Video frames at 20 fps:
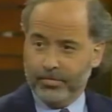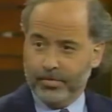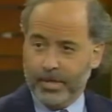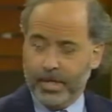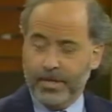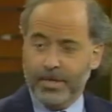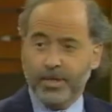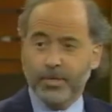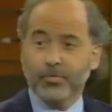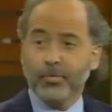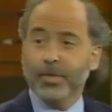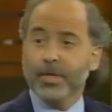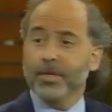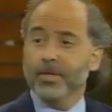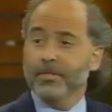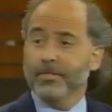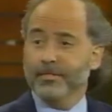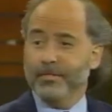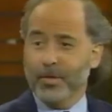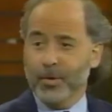And I think it's
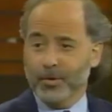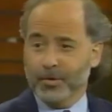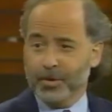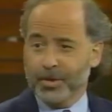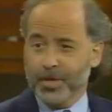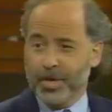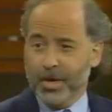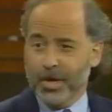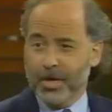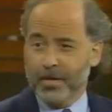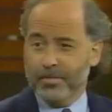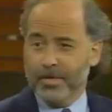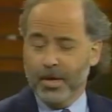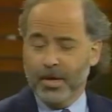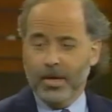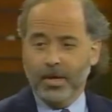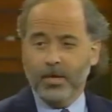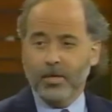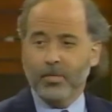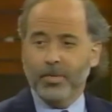really the first time
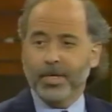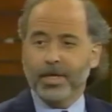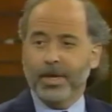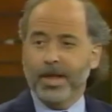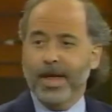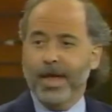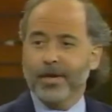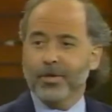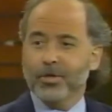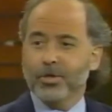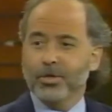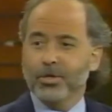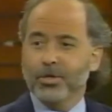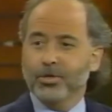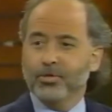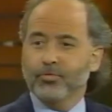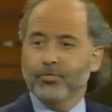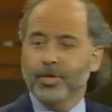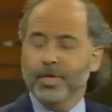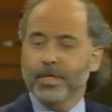we can actually
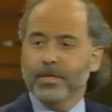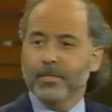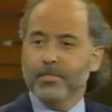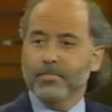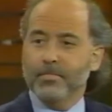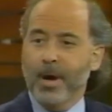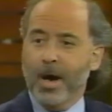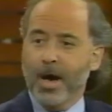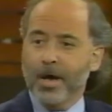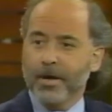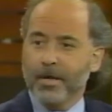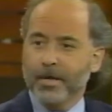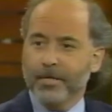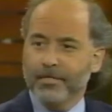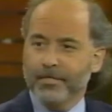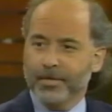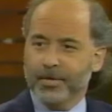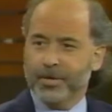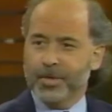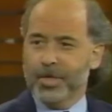treat the body
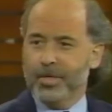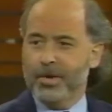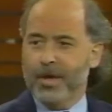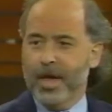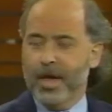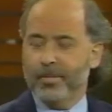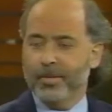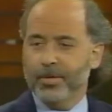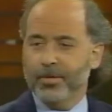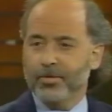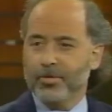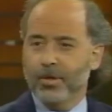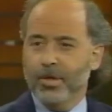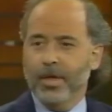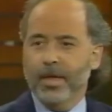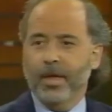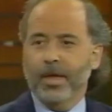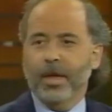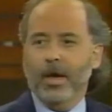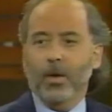for sun damage,
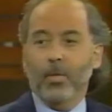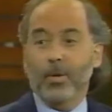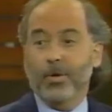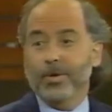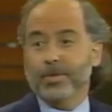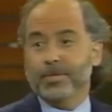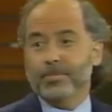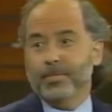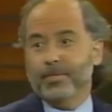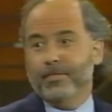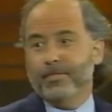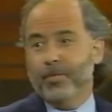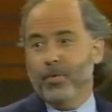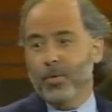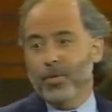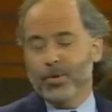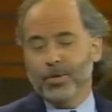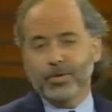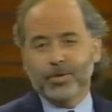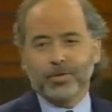whereas
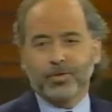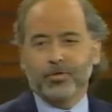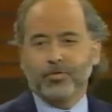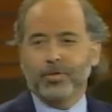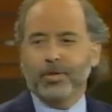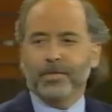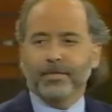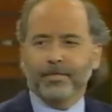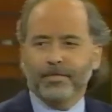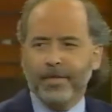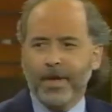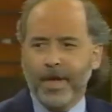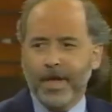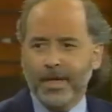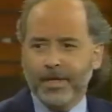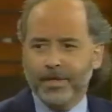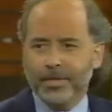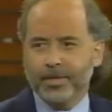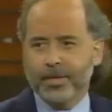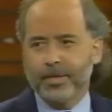before we used to treat the
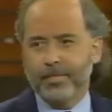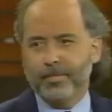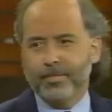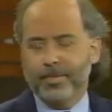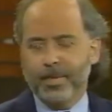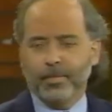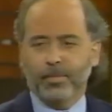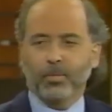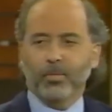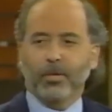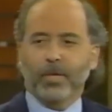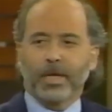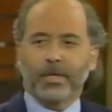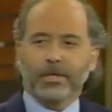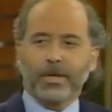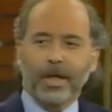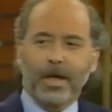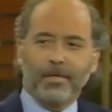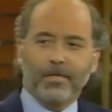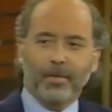face and people would
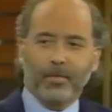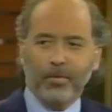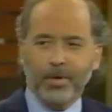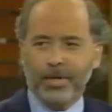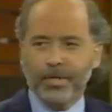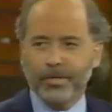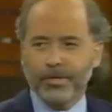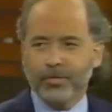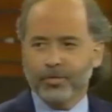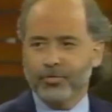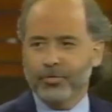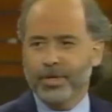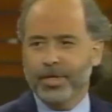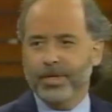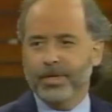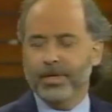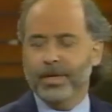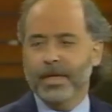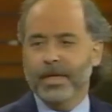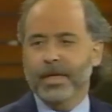like to have their wrinkles
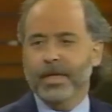treated.